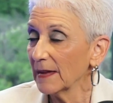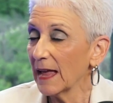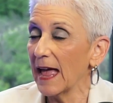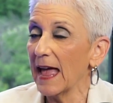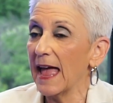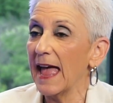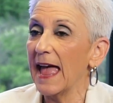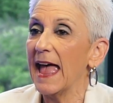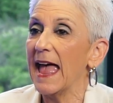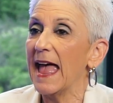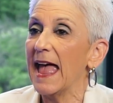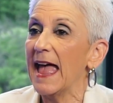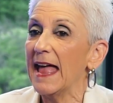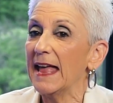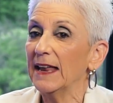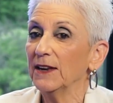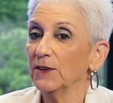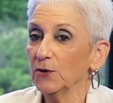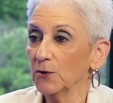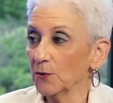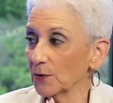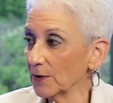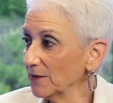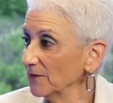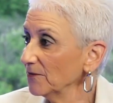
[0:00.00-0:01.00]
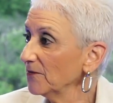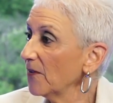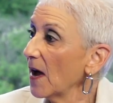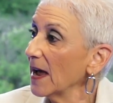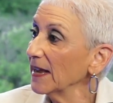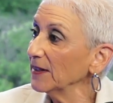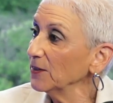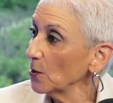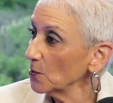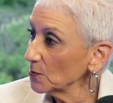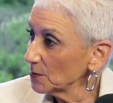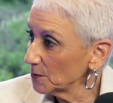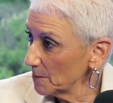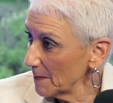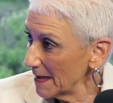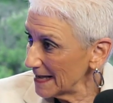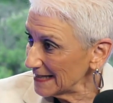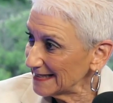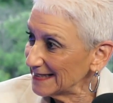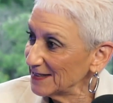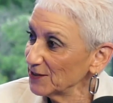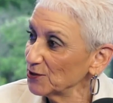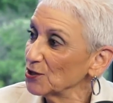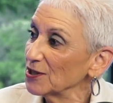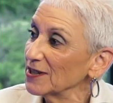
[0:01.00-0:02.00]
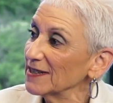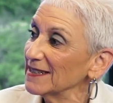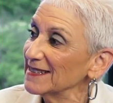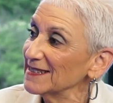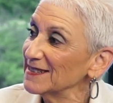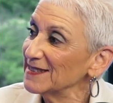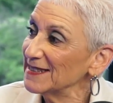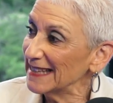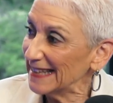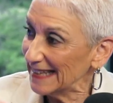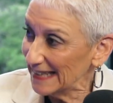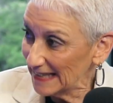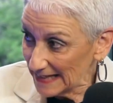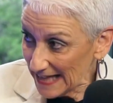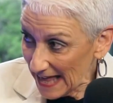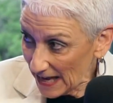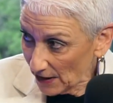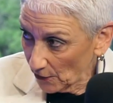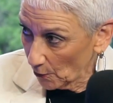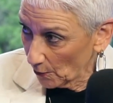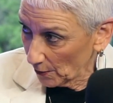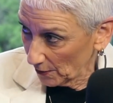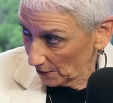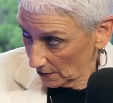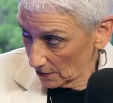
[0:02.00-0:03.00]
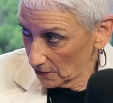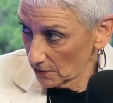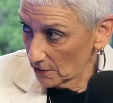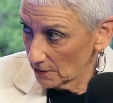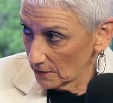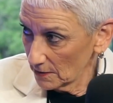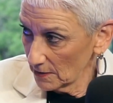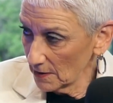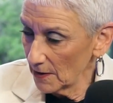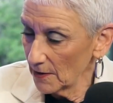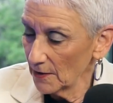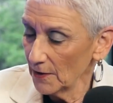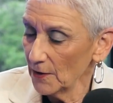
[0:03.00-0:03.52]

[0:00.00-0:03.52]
and you can find those messages in that article.